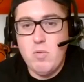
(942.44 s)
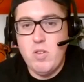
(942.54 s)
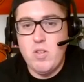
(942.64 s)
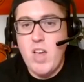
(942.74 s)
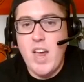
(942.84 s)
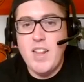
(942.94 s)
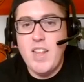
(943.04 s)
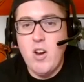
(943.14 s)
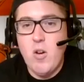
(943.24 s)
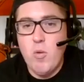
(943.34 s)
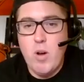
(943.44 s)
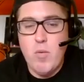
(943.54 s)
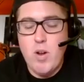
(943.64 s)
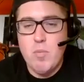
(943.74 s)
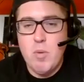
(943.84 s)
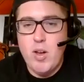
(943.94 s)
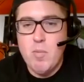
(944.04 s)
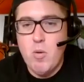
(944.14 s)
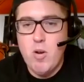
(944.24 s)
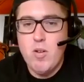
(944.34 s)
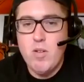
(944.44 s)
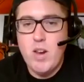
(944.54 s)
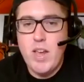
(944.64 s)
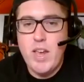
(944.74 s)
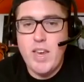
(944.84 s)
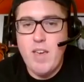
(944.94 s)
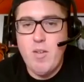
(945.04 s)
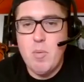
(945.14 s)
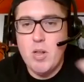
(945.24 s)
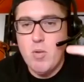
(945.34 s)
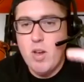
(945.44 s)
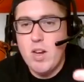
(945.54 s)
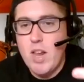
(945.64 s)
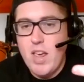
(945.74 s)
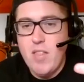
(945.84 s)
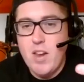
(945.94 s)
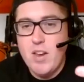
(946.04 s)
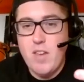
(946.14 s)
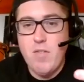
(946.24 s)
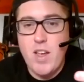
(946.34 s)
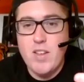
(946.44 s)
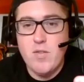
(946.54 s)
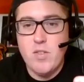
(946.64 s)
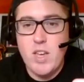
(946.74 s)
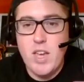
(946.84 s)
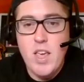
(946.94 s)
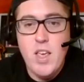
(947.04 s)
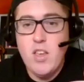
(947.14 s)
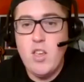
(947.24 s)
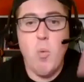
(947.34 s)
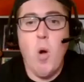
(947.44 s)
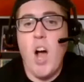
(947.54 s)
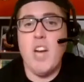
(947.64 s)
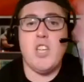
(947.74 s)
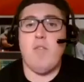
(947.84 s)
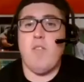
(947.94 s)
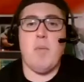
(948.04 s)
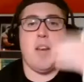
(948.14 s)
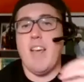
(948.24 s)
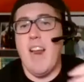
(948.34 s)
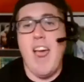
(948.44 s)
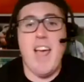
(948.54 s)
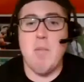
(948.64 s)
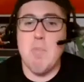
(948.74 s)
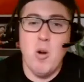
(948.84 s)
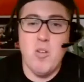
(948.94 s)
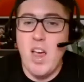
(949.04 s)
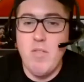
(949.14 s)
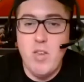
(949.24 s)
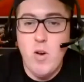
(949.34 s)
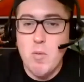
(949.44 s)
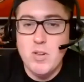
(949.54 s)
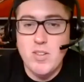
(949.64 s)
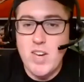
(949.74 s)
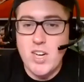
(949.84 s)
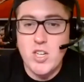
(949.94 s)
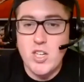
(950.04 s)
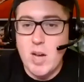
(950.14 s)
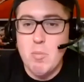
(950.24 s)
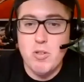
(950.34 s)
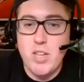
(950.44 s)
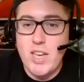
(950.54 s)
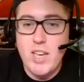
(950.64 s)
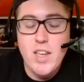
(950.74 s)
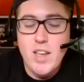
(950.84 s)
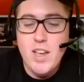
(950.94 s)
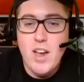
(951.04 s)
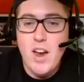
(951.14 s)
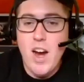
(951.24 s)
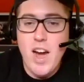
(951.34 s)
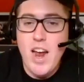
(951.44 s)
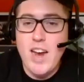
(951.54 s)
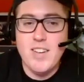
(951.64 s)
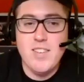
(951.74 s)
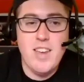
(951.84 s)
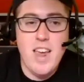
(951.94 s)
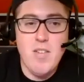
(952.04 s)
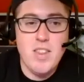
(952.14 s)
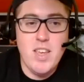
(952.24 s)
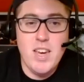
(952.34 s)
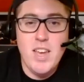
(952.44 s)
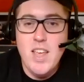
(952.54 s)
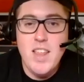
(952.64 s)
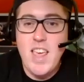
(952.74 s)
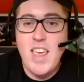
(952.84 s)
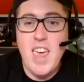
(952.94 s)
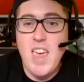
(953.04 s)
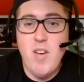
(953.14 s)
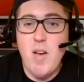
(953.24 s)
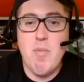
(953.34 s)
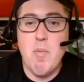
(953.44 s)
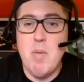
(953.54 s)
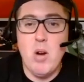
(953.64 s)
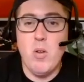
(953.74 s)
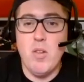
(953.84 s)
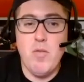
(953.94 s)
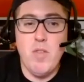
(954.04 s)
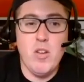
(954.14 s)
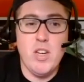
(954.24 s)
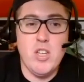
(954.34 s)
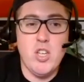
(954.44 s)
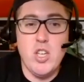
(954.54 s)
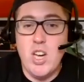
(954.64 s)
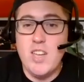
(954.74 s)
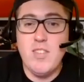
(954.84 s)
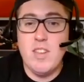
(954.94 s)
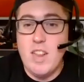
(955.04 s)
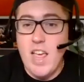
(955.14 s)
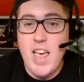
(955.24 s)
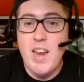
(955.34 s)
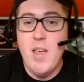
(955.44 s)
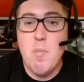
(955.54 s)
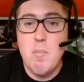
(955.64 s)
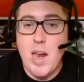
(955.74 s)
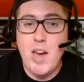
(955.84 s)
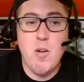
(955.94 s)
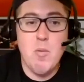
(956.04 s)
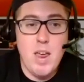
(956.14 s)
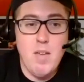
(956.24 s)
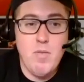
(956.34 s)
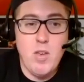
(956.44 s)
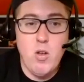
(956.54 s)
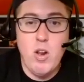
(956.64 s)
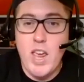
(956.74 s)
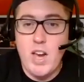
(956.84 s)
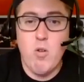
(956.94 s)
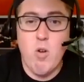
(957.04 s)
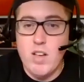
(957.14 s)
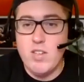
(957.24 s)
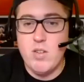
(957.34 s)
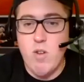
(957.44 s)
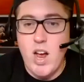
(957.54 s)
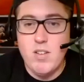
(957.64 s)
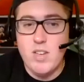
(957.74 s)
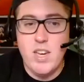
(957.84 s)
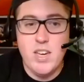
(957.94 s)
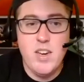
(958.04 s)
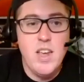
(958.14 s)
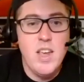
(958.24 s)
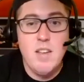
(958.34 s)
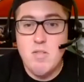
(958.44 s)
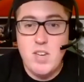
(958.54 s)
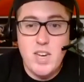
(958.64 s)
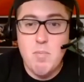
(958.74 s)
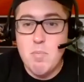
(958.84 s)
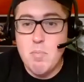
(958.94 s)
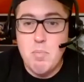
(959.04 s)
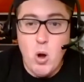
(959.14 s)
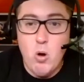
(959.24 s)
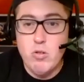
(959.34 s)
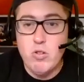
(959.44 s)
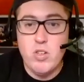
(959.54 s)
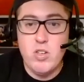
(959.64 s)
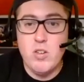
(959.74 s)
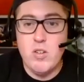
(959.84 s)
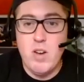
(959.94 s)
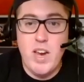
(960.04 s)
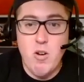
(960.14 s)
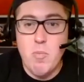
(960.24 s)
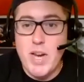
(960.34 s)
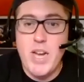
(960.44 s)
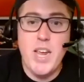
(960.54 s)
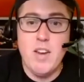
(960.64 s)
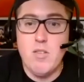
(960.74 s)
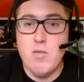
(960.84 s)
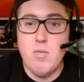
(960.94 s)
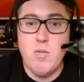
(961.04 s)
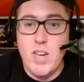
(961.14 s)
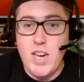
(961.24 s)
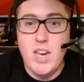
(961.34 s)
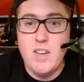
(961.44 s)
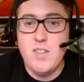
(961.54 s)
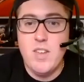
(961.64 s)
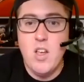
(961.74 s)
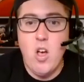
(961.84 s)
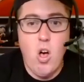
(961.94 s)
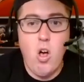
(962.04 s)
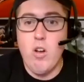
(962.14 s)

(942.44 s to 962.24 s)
decided they don't want to run the ball anymore and gave up on the run. And then defensively, you wash it. I mean, again, I had the bird's eye view up in section double D. All right. I could see everything. They gave up the middle of the field and just let Baker Mayfield hit crossing routes and deep posts and intermediate digs all